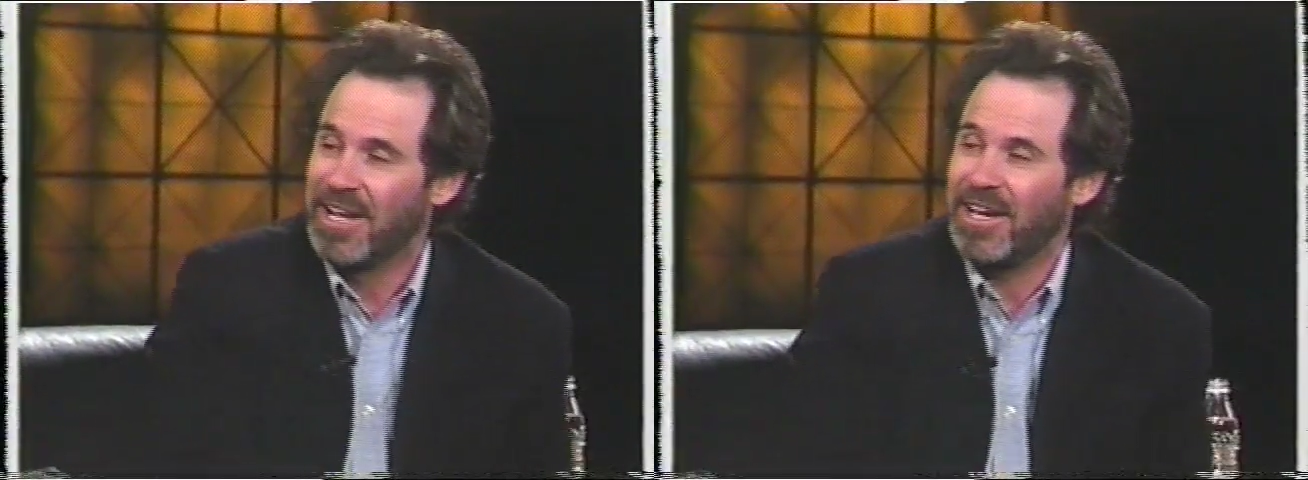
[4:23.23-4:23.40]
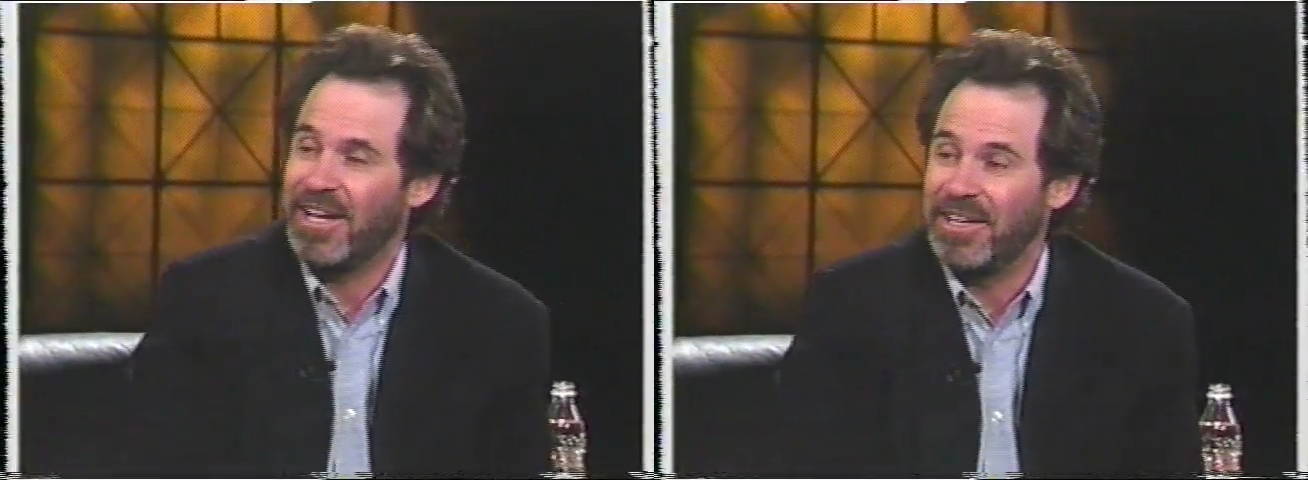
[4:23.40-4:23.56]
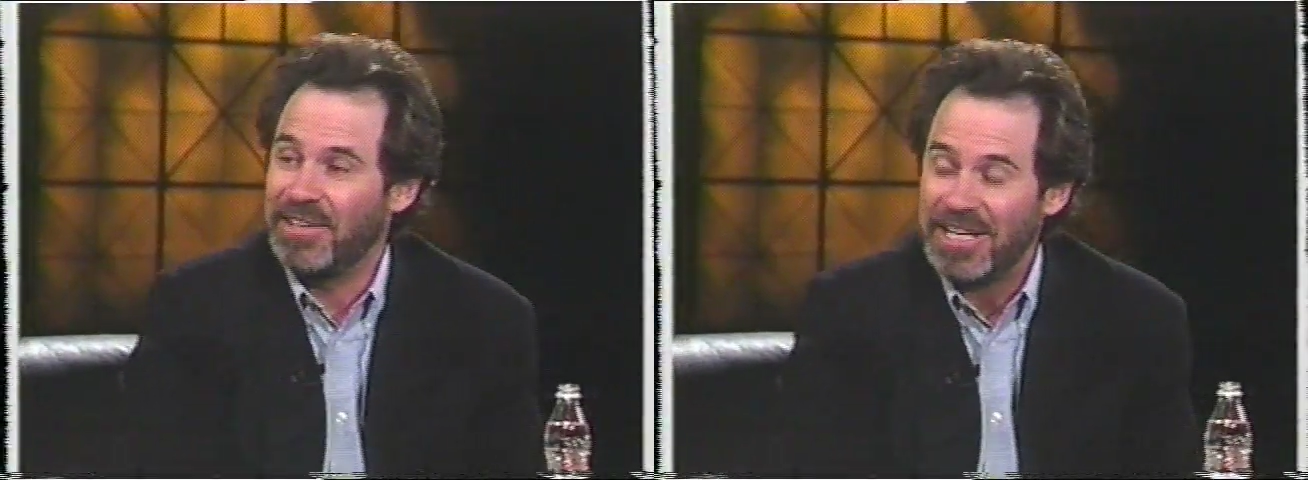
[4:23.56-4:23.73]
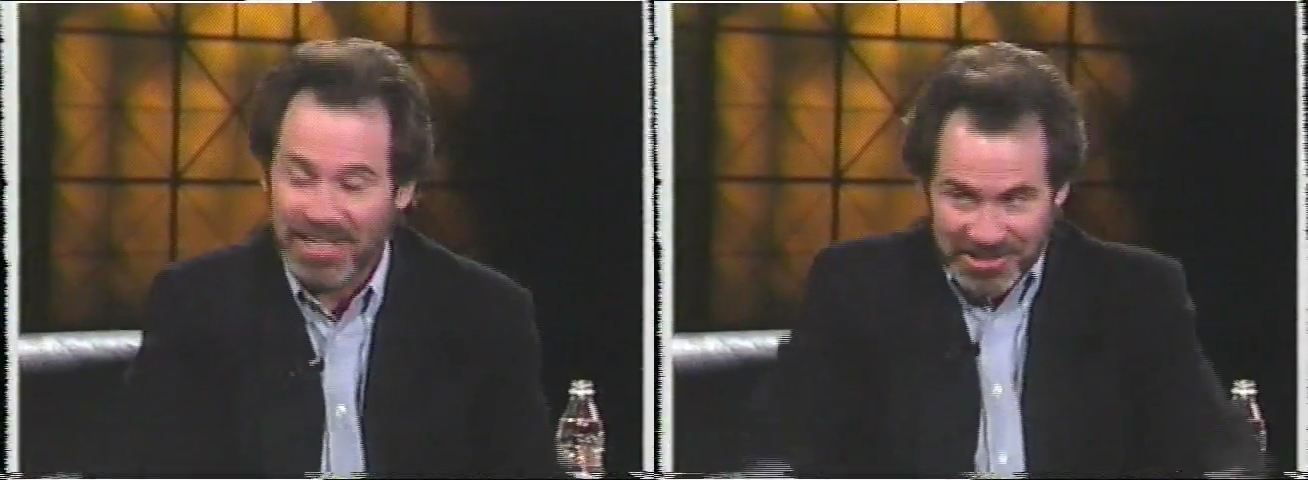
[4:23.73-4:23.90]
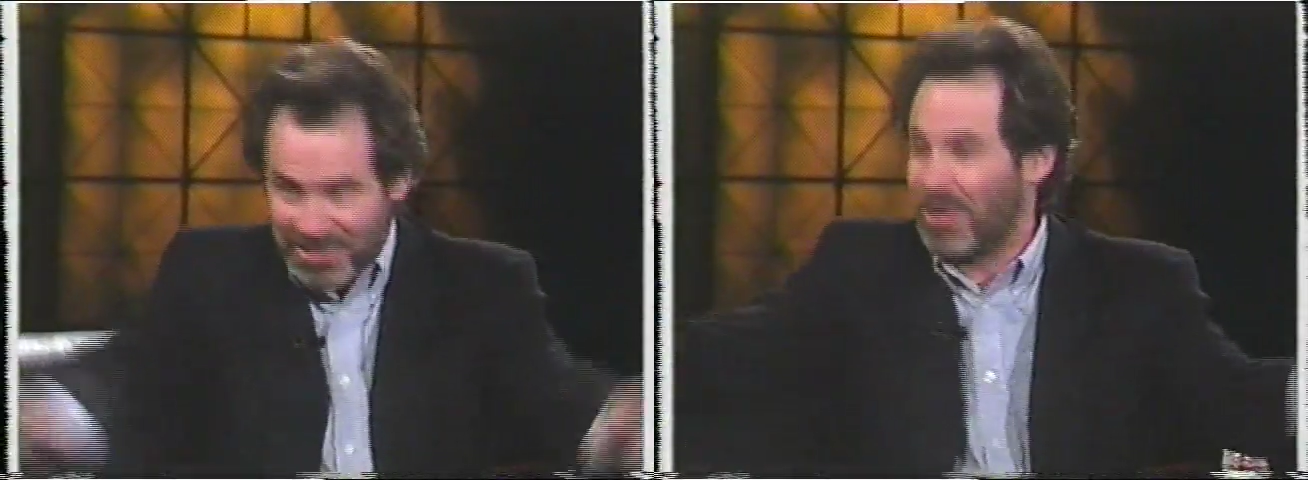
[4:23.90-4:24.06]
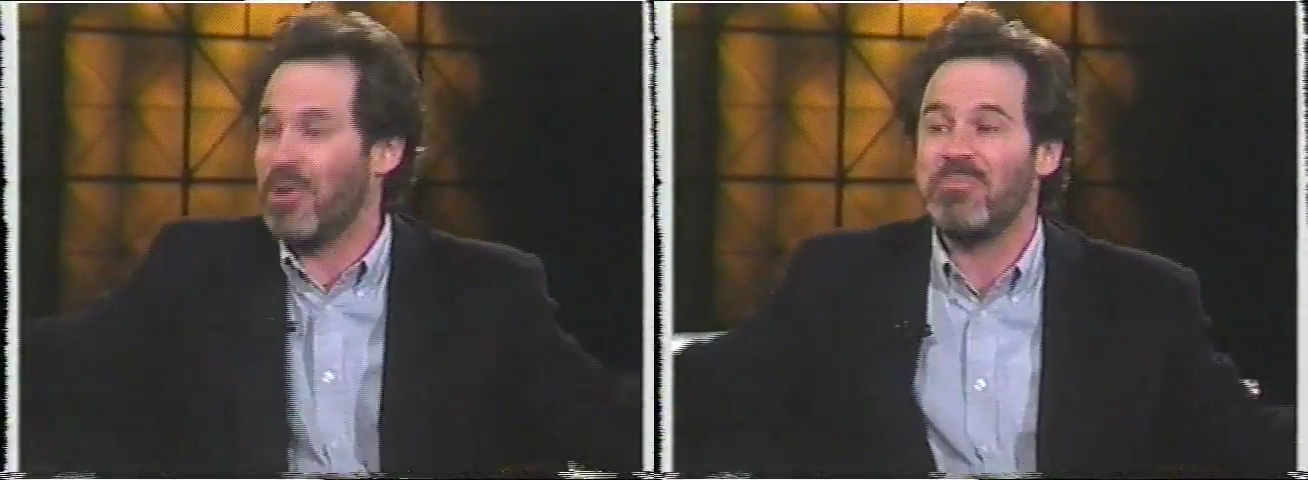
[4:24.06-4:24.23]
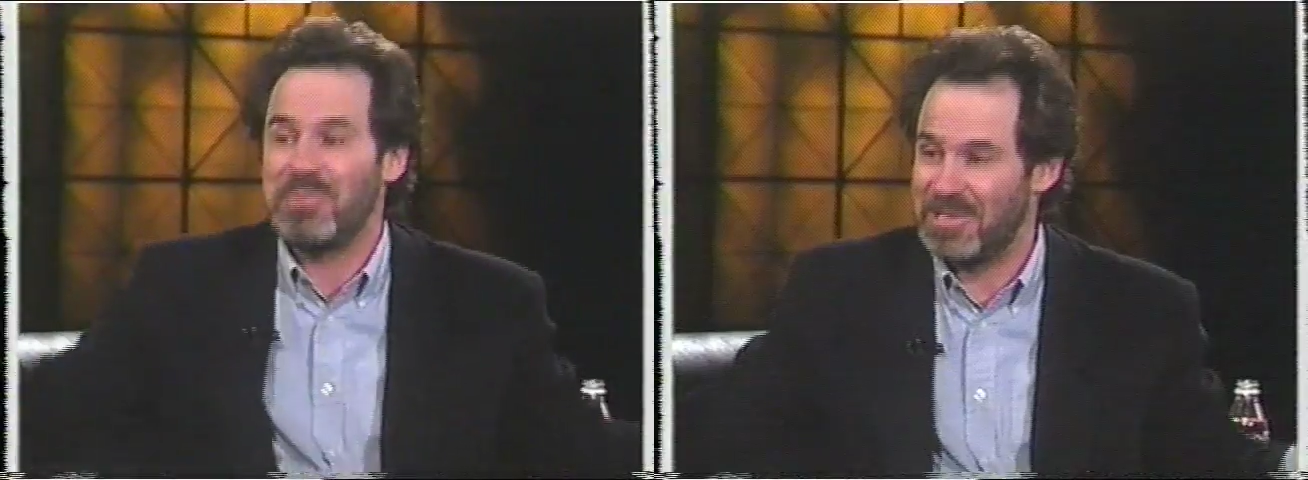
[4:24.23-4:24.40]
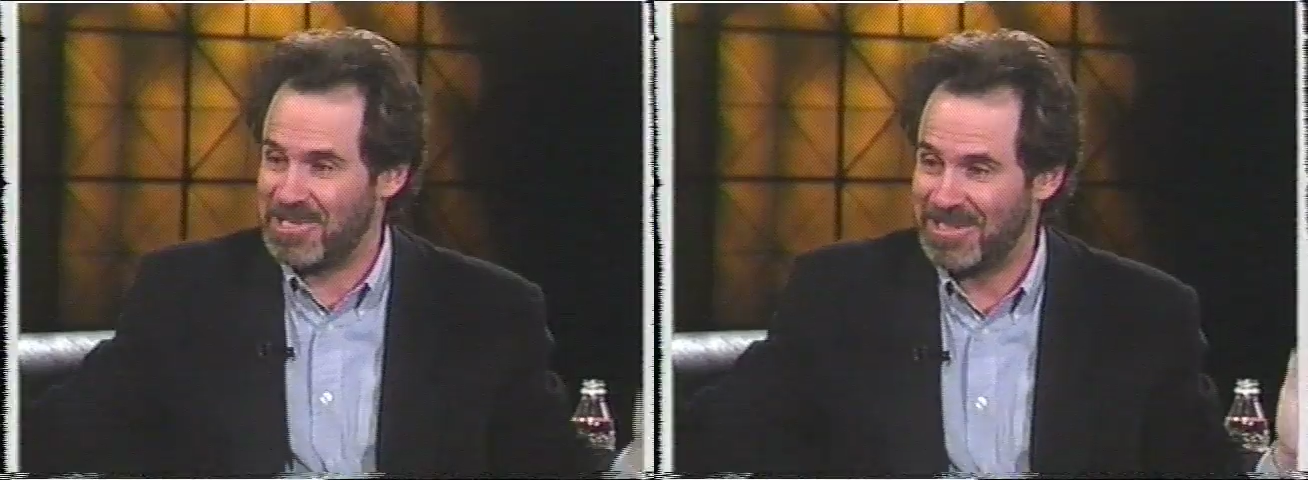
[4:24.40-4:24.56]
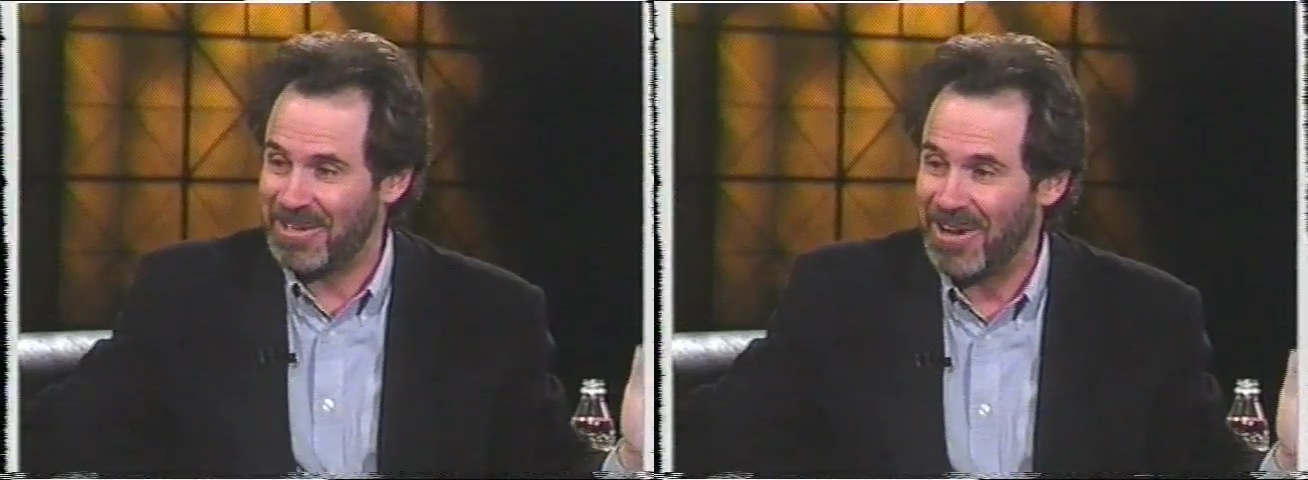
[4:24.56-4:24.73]
And they got so
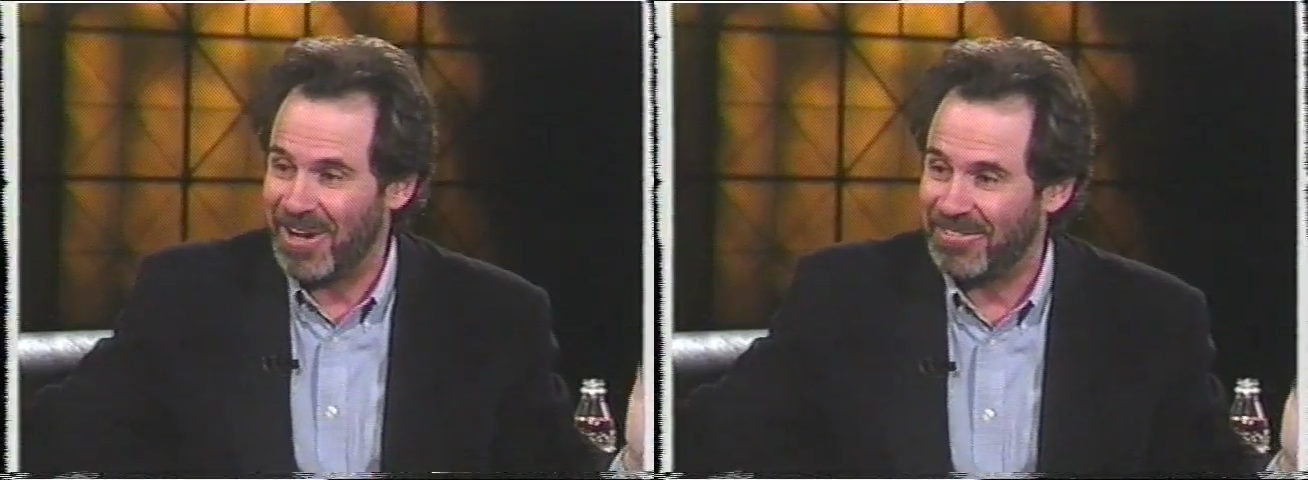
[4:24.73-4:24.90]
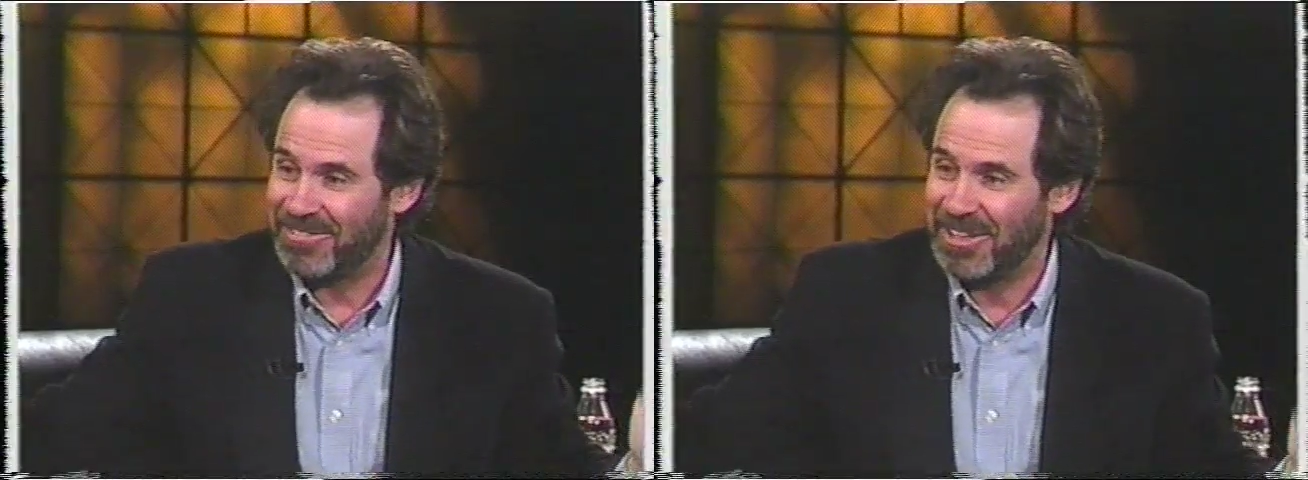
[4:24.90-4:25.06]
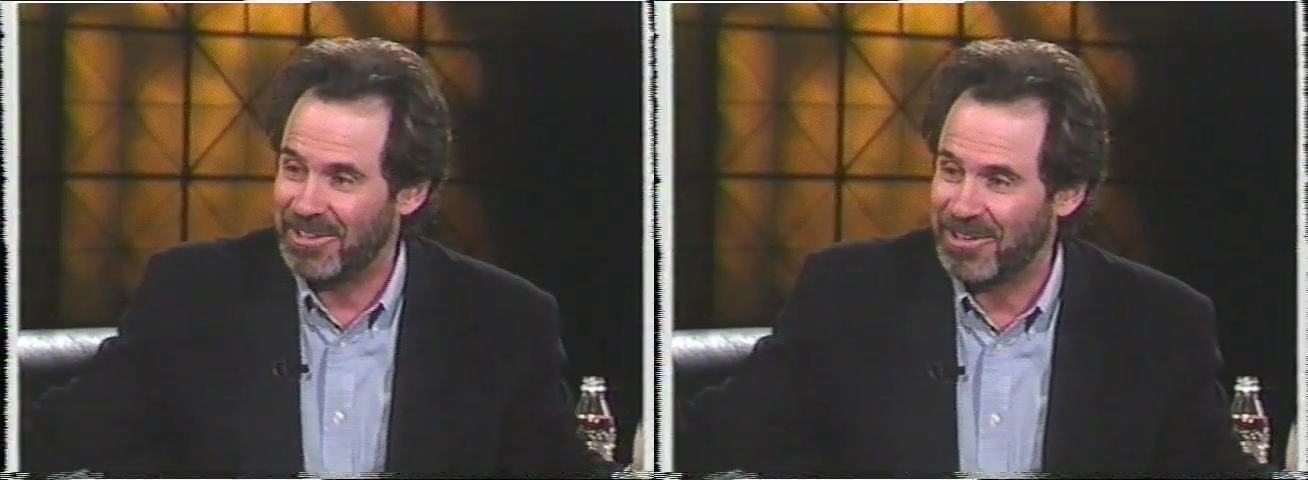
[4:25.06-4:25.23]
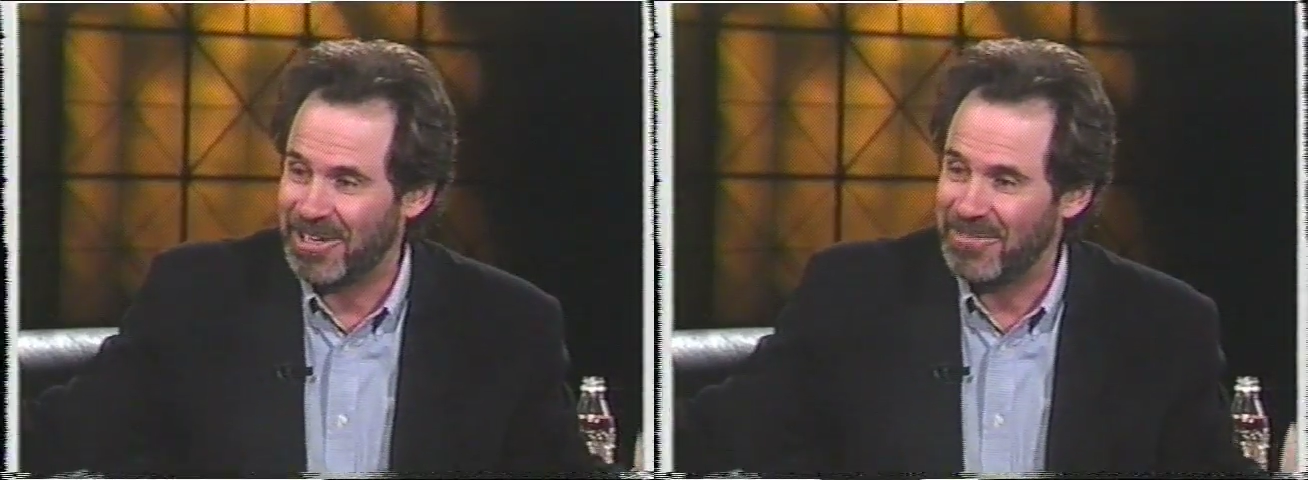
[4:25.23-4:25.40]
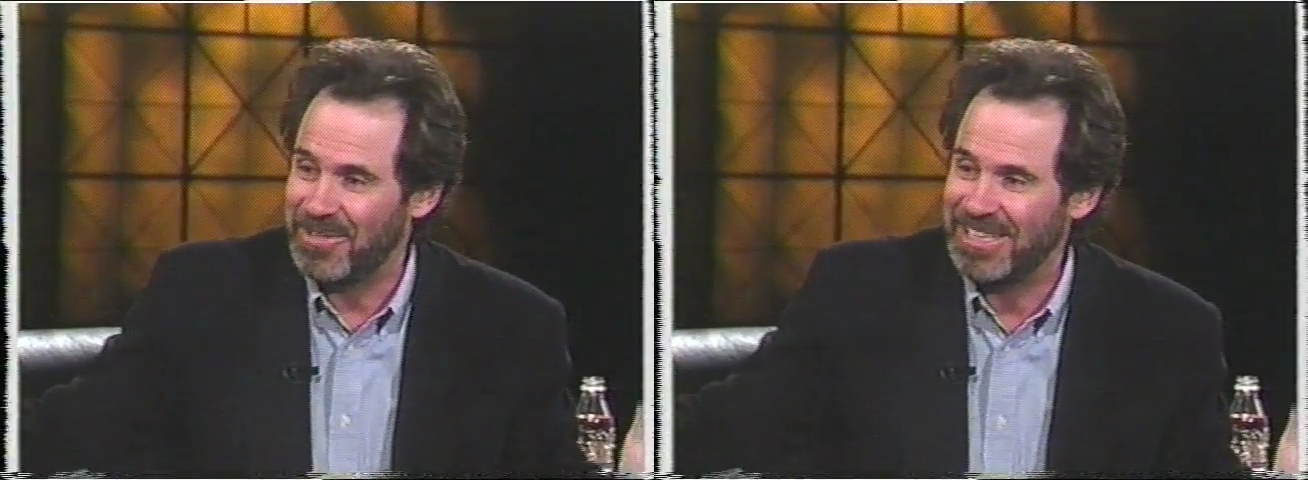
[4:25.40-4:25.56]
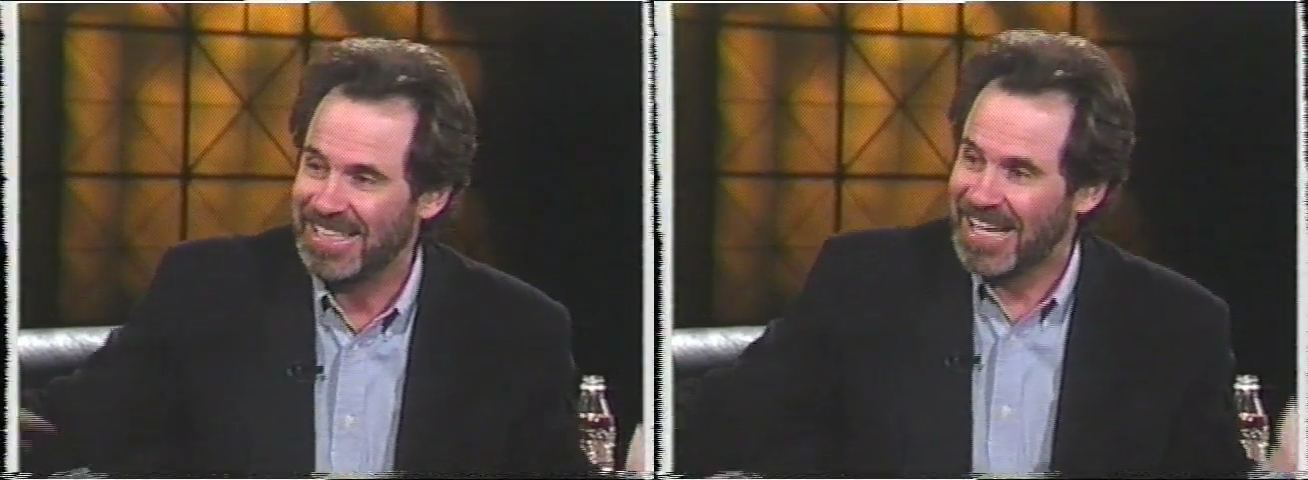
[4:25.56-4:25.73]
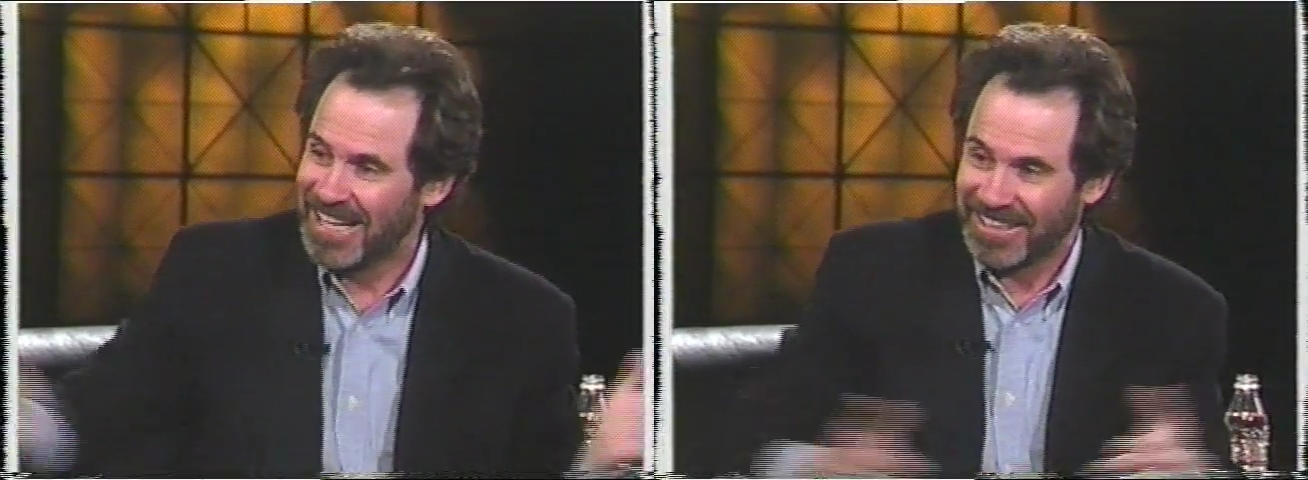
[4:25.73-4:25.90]
pissed off, you know what I mean?